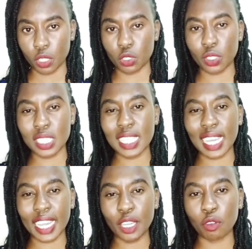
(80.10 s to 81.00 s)
So this is a
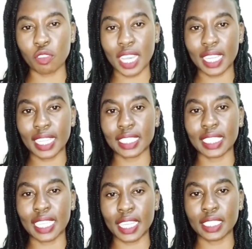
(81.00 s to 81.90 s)
kind of diet that
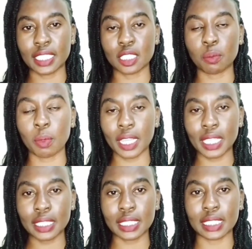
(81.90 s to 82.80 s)
encourages
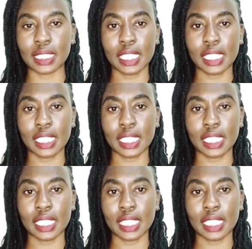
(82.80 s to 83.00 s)
plenty